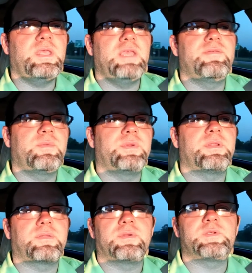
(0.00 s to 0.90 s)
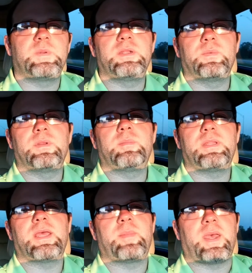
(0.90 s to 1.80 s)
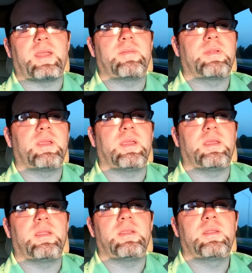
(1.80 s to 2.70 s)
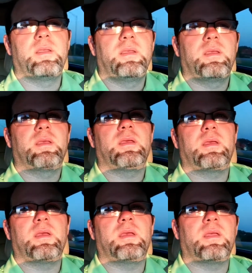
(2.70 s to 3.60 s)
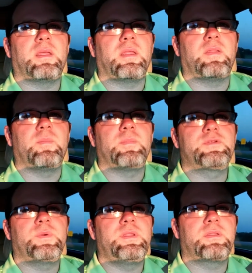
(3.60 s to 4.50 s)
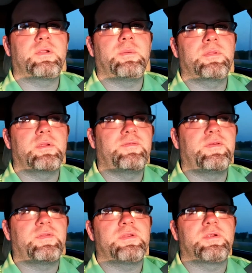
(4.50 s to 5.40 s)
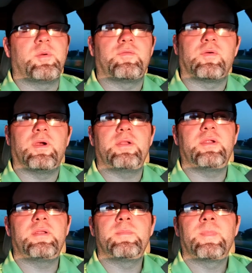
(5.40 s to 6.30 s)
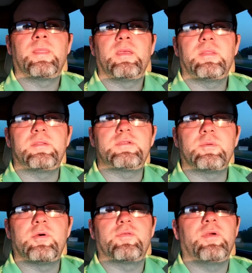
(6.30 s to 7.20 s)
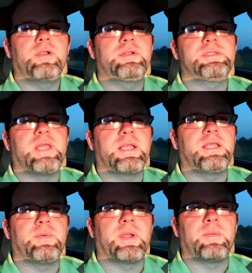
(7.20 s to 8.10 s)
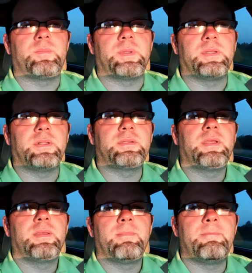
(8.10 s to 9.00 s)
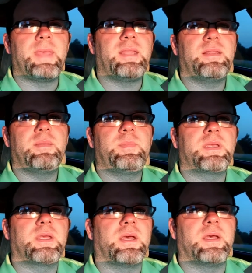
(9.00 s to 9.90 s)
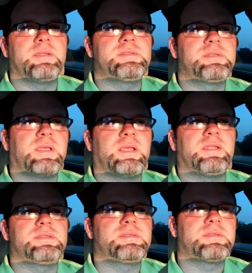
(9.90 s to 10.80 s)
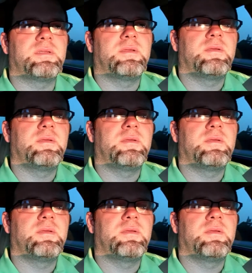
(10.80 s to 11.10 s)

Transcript: even with a 3-speed, it wouldn't be that bad. And between the Turbo 350 and Turbo 400, the Turbo 400 is likely what I would build, mainly because it's